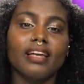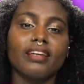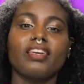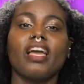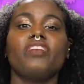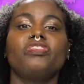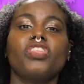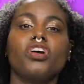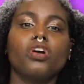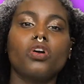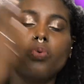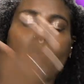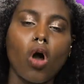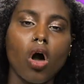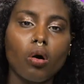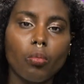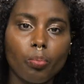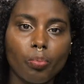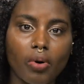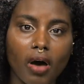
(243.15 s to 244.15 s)
Get the
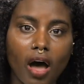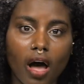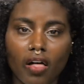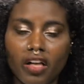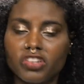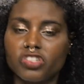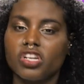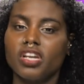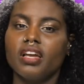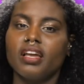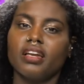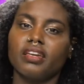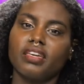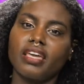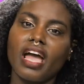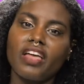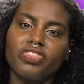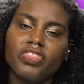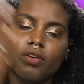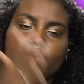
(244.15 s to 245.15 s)
chrome polish.
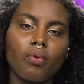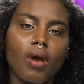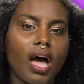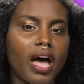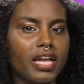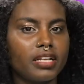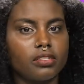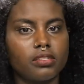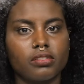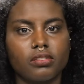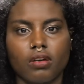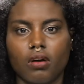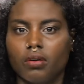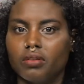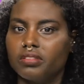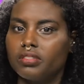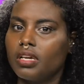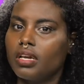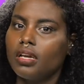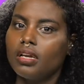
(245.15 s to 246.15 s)
Get the
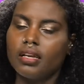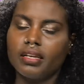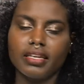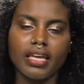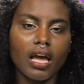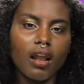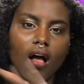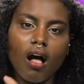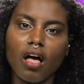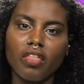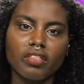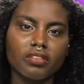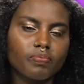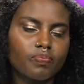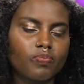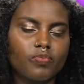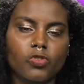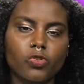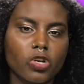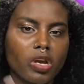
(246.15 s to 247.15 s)
rhinestones. Get all the
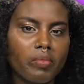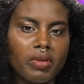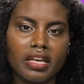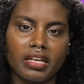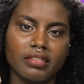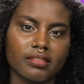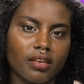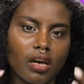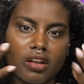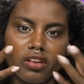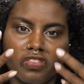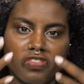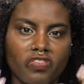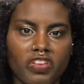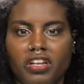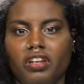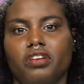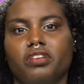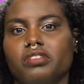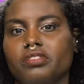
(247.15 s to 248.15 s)
trimmings on your
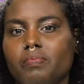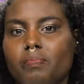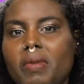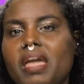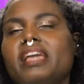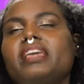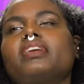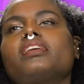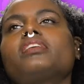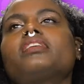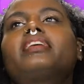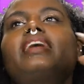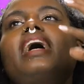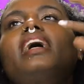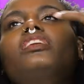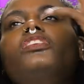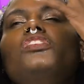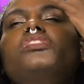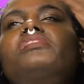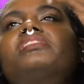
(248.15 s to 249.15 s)
fingers. Make,
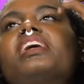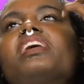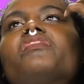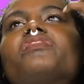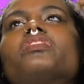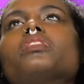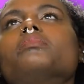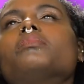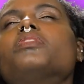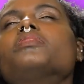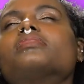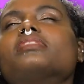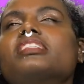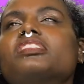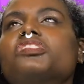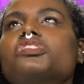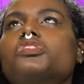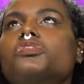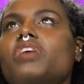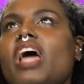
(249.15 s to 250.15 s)
get yourself the most
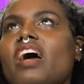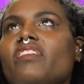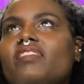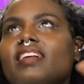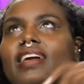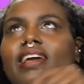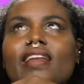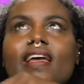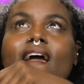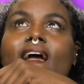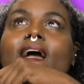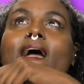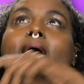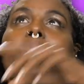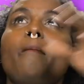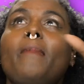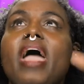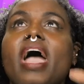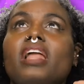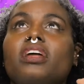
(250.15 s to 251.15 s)
extravagant
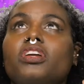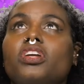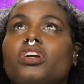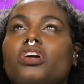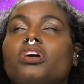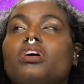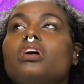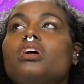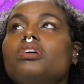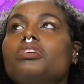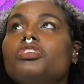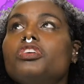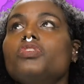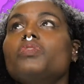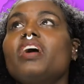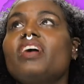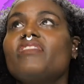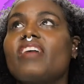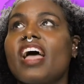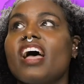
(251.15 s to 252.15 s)
manicure
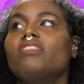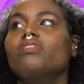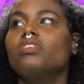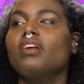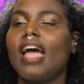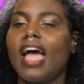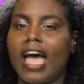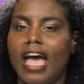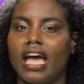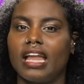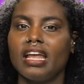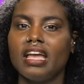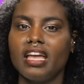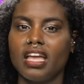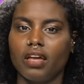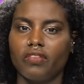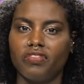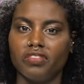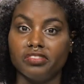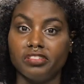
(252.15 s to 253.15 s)
you have ever had
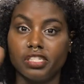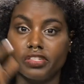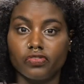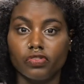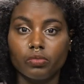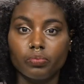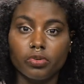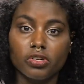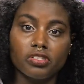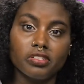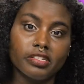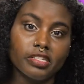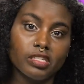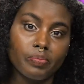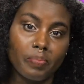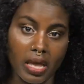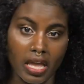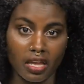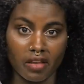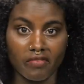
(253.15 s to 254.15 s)
if a different person's
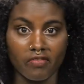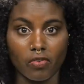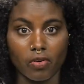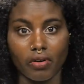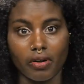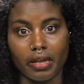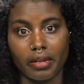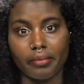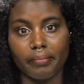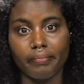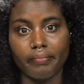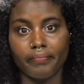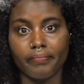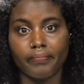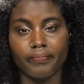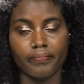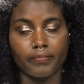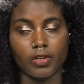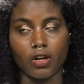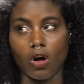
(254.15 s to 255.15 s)
paying for it.
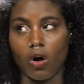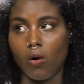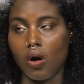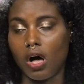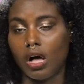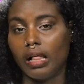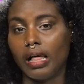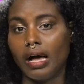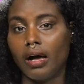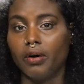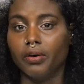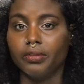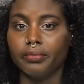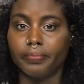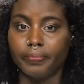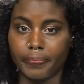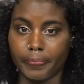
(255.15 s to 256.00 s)
Go all out.